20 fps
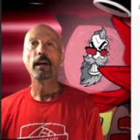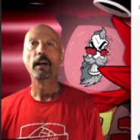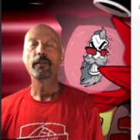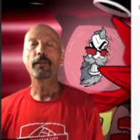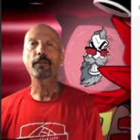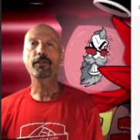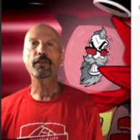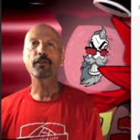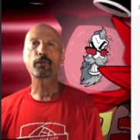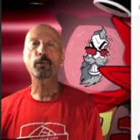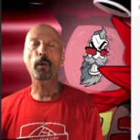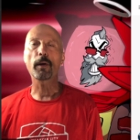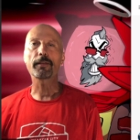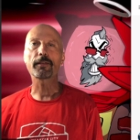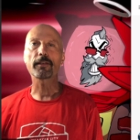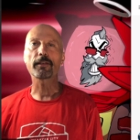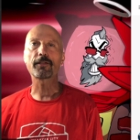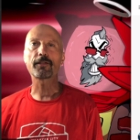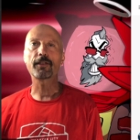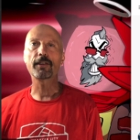This is what
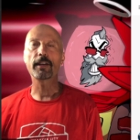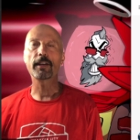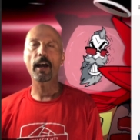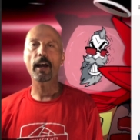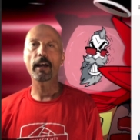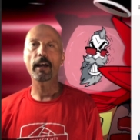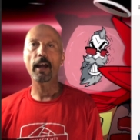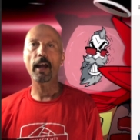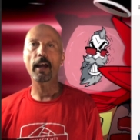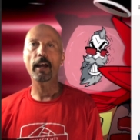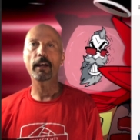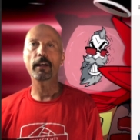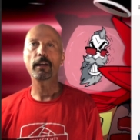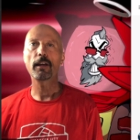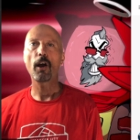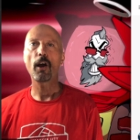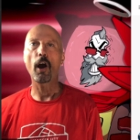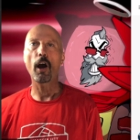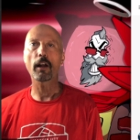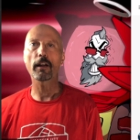the CIA,
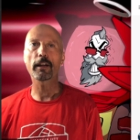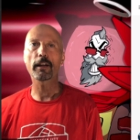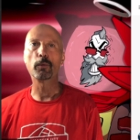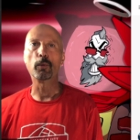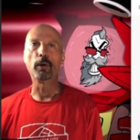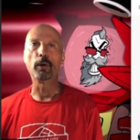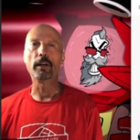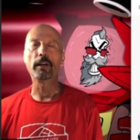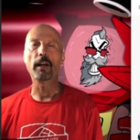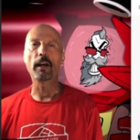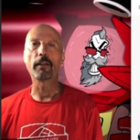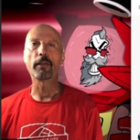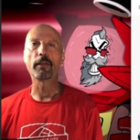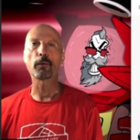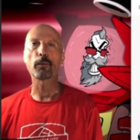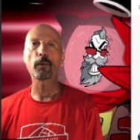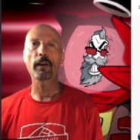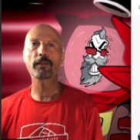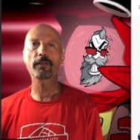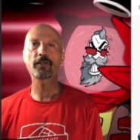Hollywood, and the
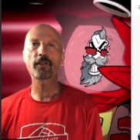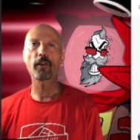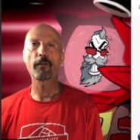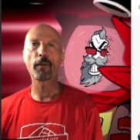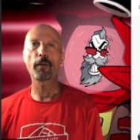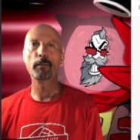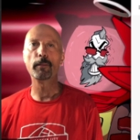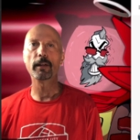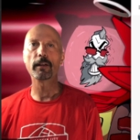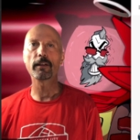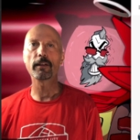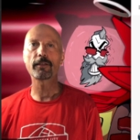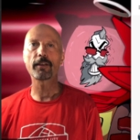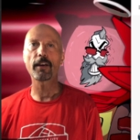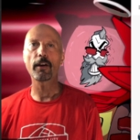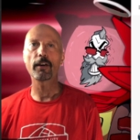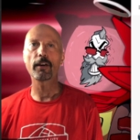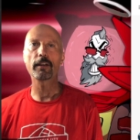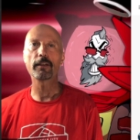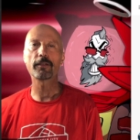rest of the
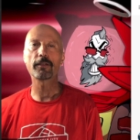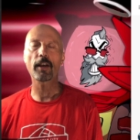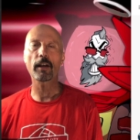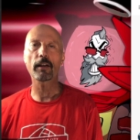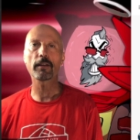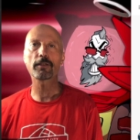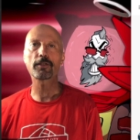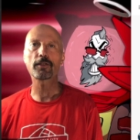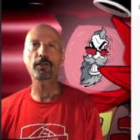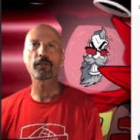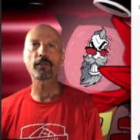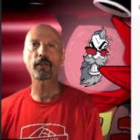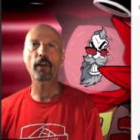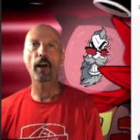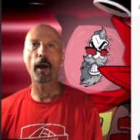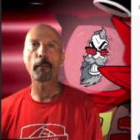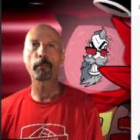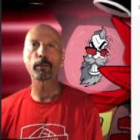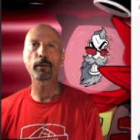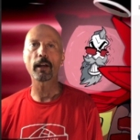military intelligence
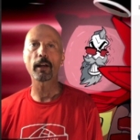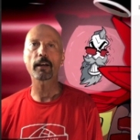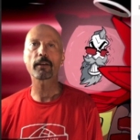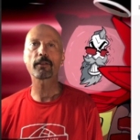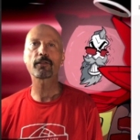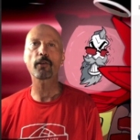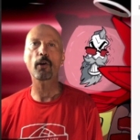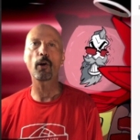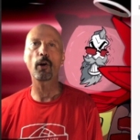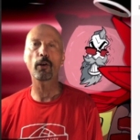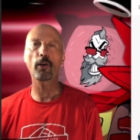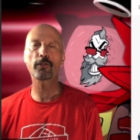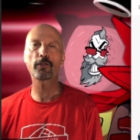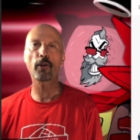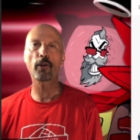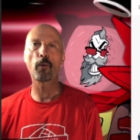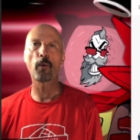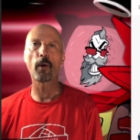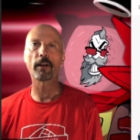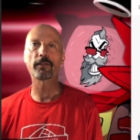complex
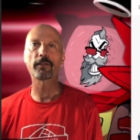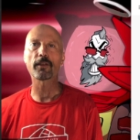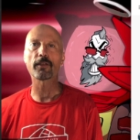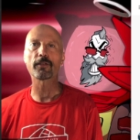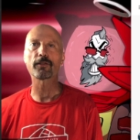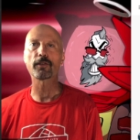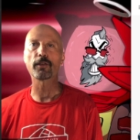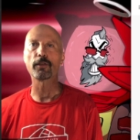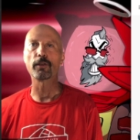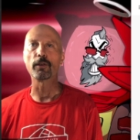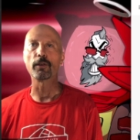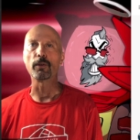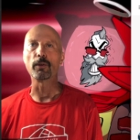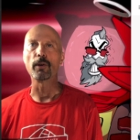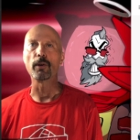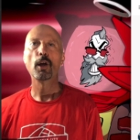also wants us to do.